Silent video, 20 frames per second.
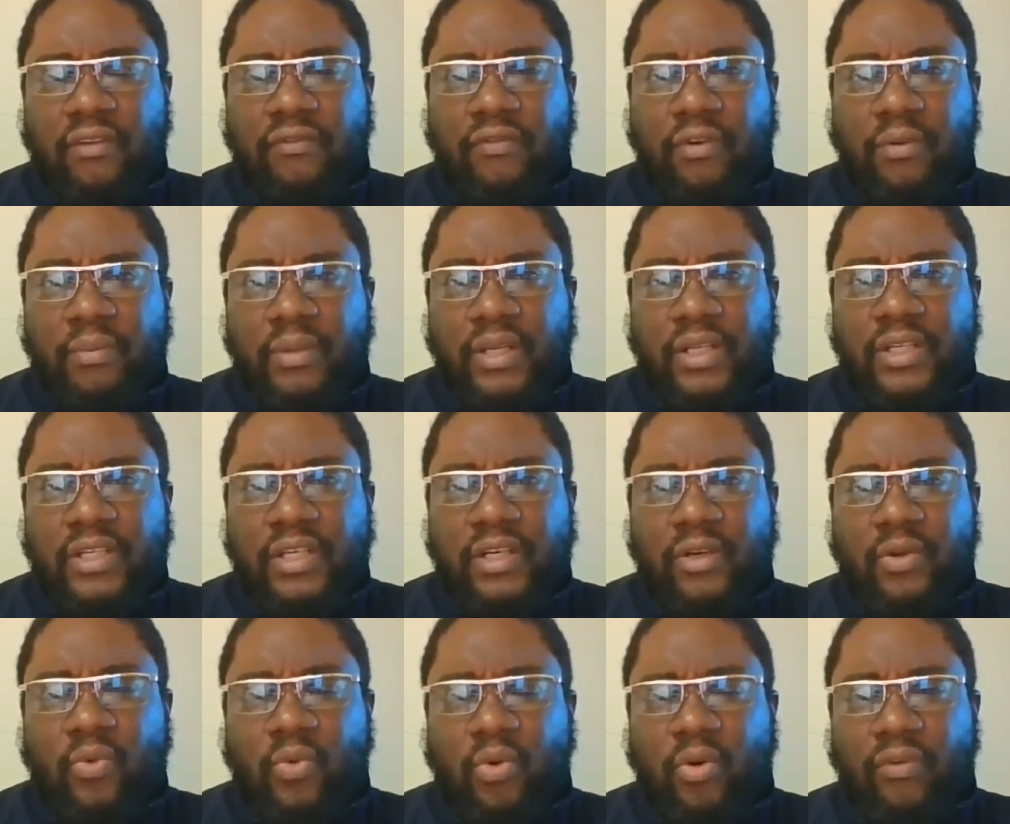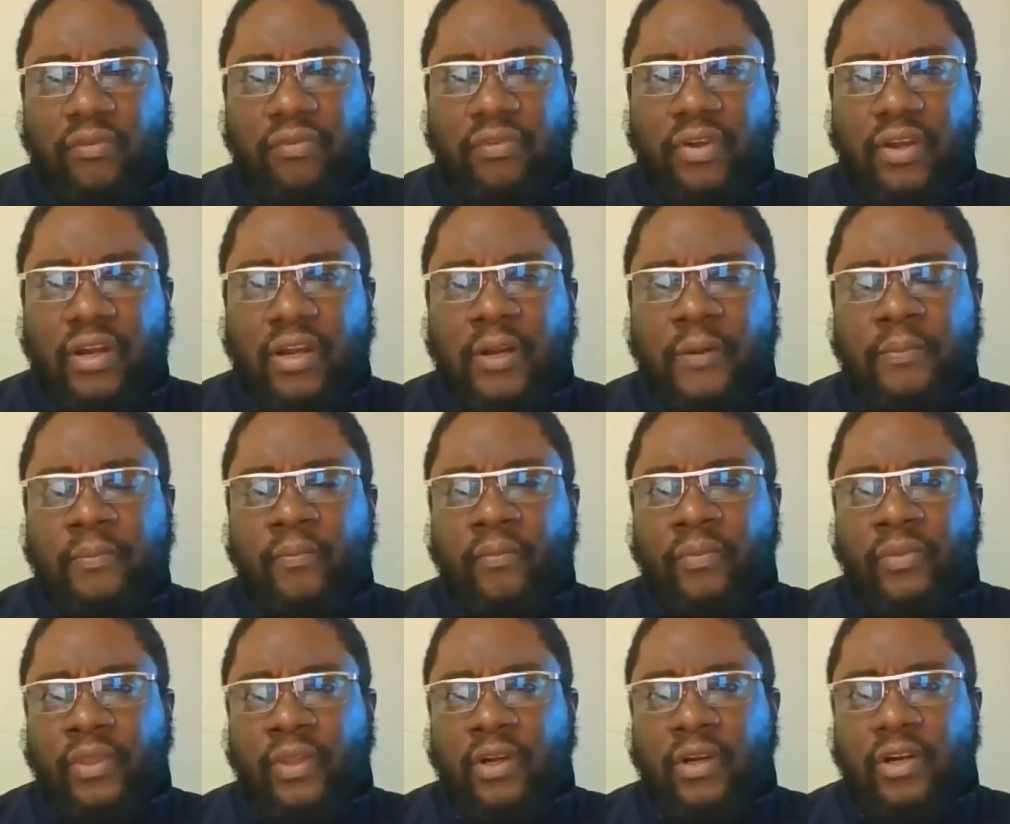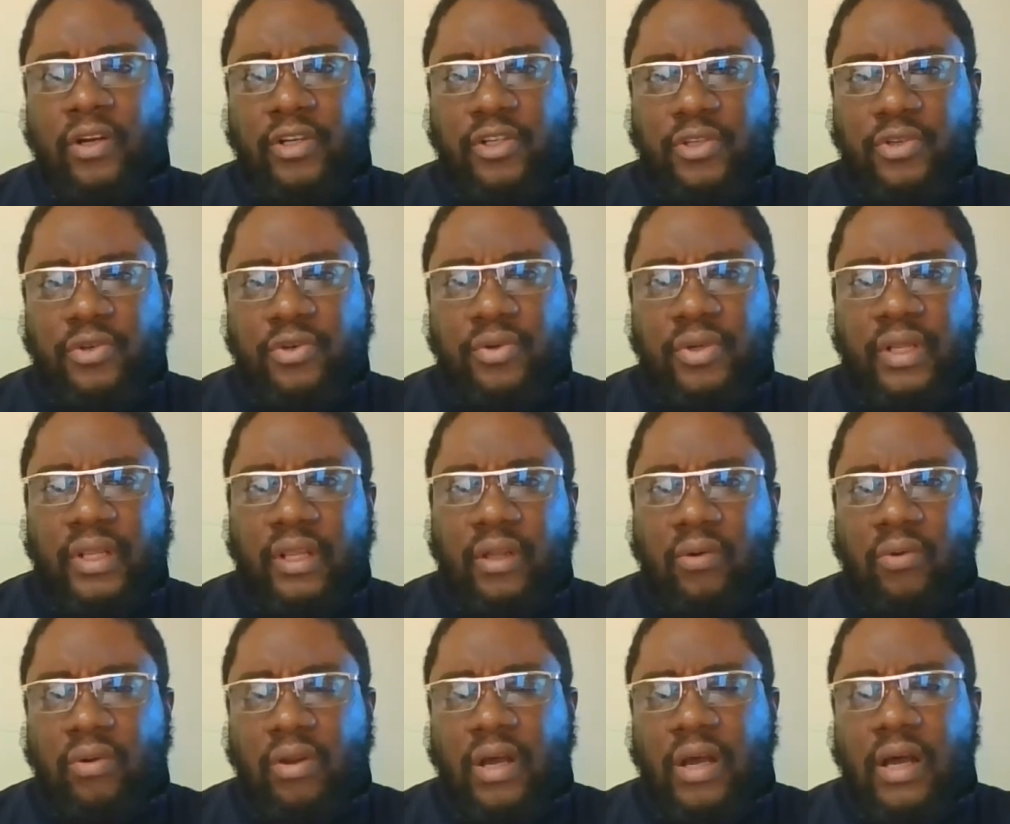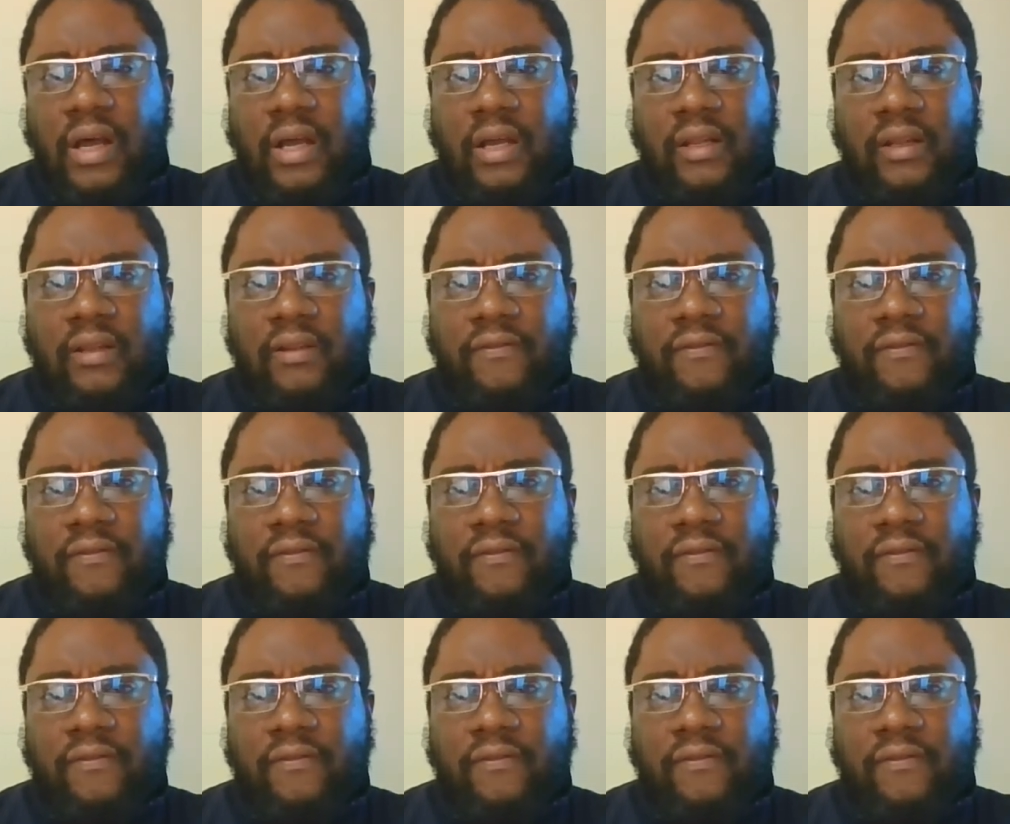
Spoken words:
for military warfare are two in the Quran.